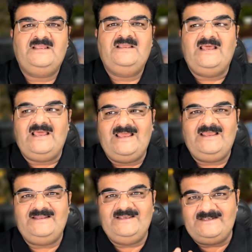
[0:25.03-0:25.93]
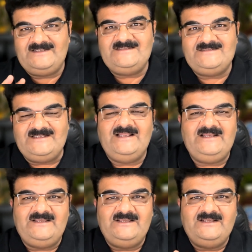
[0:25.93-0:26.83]
And it is
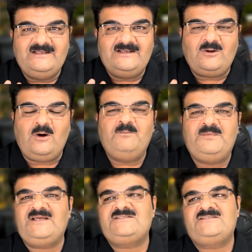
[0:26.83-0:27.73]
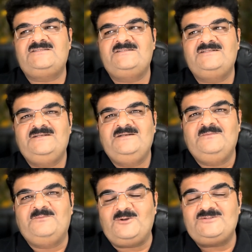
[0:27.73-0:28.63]
really complex
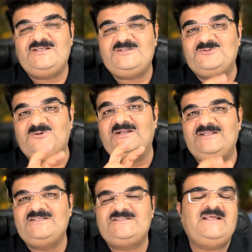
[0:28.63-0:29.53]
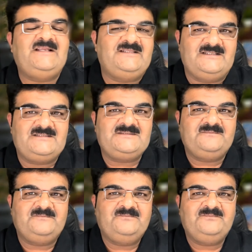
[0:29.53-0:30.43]
process to understand this.
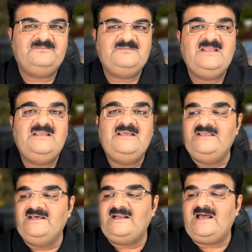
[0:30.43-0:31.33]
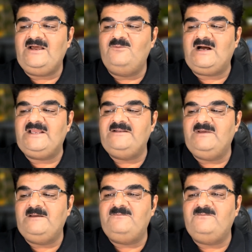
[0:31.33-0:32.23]
Here I have mind
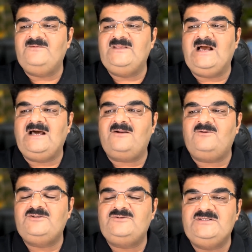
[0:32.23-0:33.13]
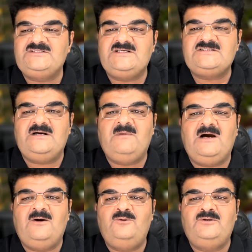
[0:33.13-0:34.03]
map. We are going to discuss
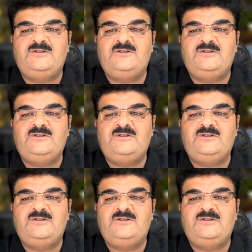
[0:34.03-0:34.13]
about